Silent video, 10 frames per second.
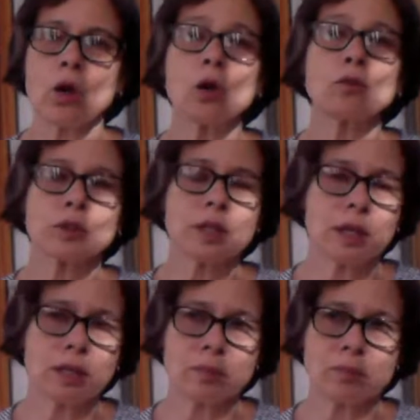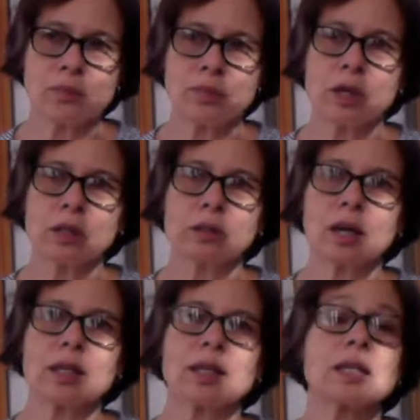overcomes a lot
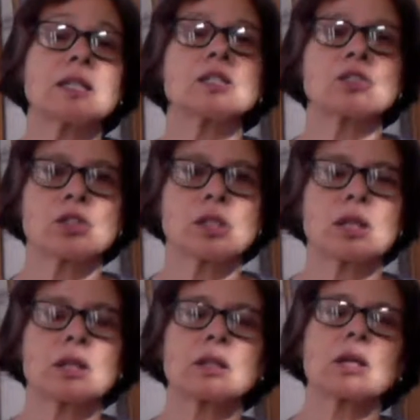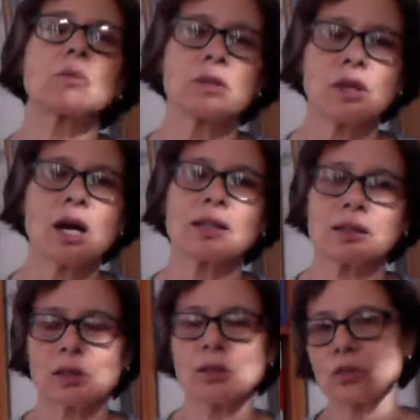of the conditioning that we've gotten
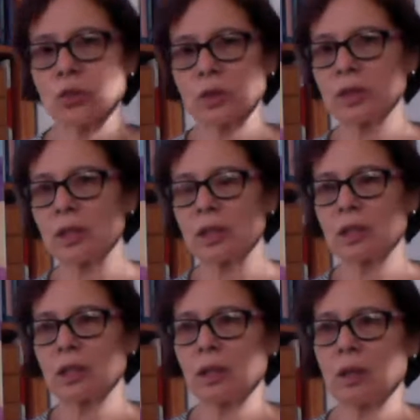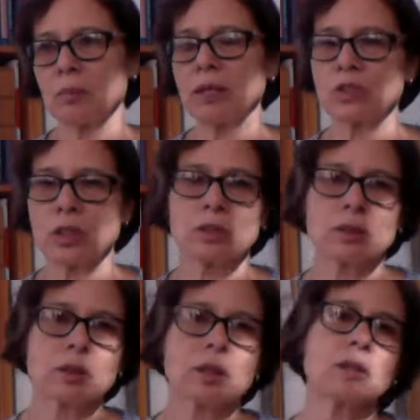culturally about
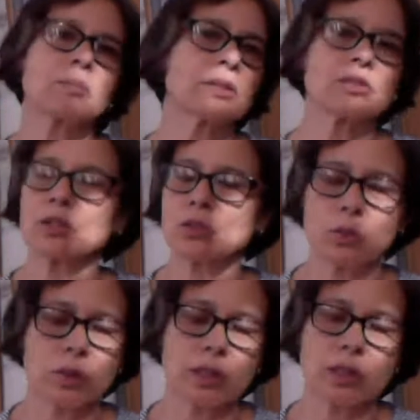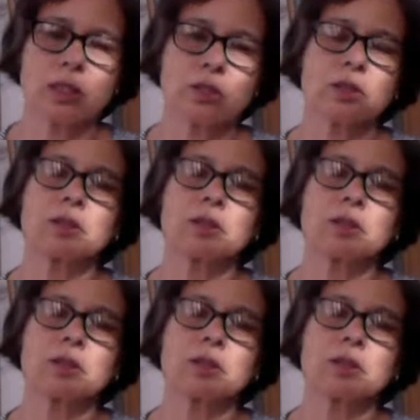gender and about sexual orientation.